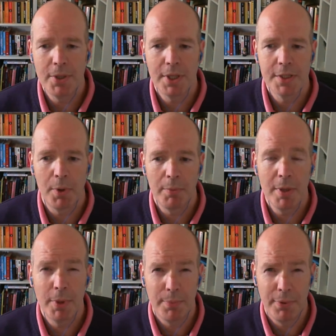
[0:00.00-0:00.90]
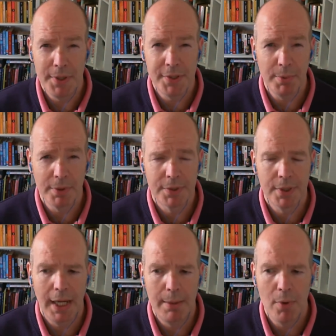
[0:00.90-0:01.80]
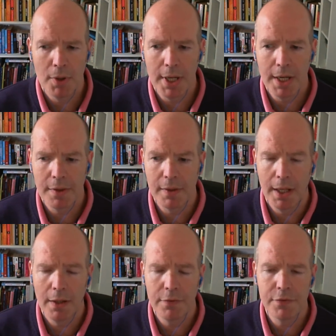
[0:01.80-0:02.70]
about principles more than anything else.